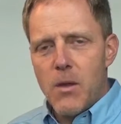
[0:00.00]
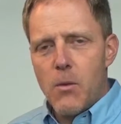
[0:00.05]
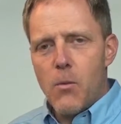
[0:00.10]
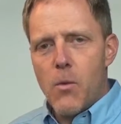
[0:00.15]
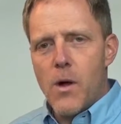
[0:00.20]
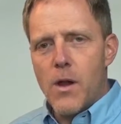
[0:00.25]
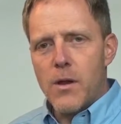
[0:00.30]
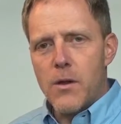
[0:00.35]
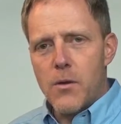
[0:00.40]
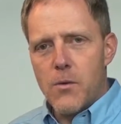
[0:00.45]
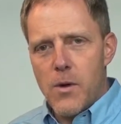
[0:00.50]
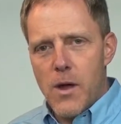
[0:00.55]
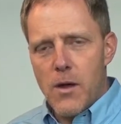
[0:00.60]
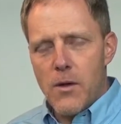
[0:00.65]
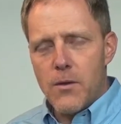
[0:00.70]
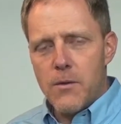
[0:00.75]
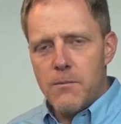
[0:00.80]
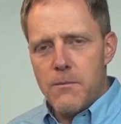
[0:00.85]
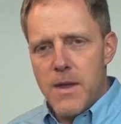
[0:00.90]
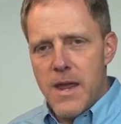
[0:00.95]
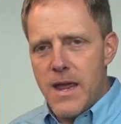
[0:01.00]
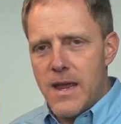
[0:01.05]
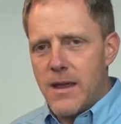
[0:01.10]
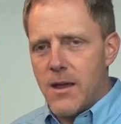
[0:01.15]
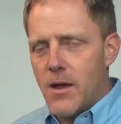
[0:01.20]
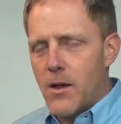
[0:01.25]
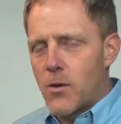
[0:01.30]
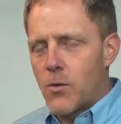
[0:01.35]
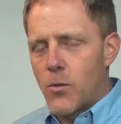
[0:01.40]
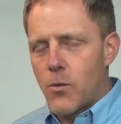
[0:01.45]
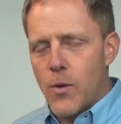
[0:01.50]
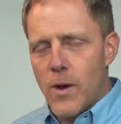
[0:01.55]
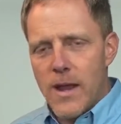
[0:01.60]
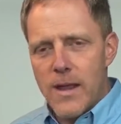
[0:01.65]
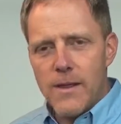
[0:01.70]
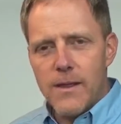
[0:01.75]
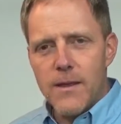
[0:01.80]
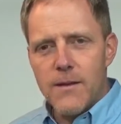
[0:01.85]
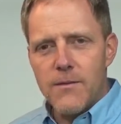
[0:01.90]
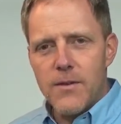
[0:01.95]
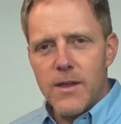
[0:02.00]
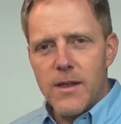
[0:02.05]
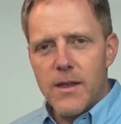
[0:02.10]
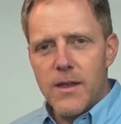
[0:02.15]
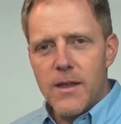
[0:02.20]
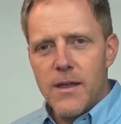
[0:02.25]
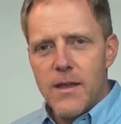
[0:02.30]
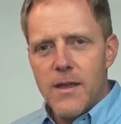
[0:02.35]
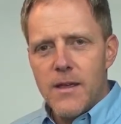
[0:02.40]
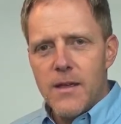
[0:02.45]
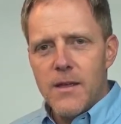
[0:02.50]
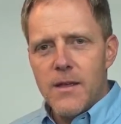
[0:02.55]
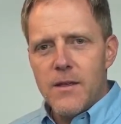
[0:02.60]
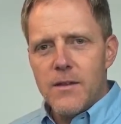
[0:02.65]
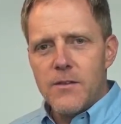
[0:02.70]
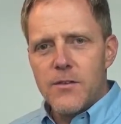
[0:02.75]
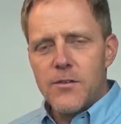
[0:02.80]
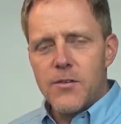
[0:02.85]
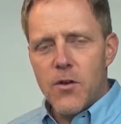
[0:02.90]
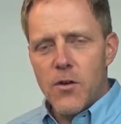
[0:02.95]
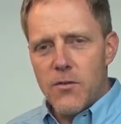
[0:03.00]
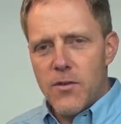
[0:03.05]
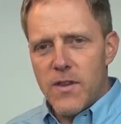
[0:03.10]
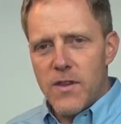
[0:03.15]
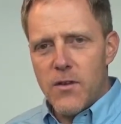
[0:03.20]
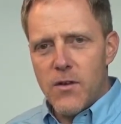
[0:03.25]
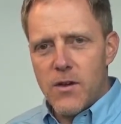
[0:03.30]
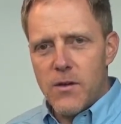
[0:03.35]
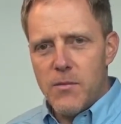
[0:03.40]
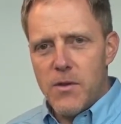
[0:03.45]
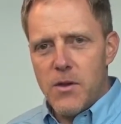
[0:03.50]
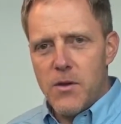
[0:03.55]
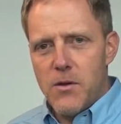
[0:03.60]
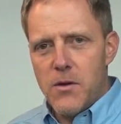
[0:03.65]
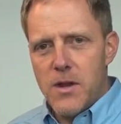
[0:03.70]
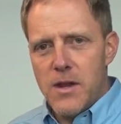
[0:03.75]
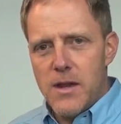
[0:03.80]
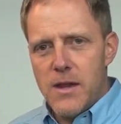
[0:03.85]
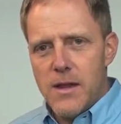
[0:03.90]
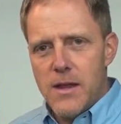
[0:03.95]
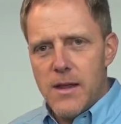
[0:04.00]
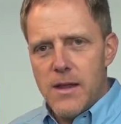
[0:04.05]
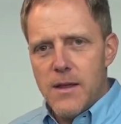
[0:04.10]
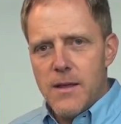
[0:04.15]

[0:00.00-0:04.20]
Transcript: want to go out and make a great living, serving their community,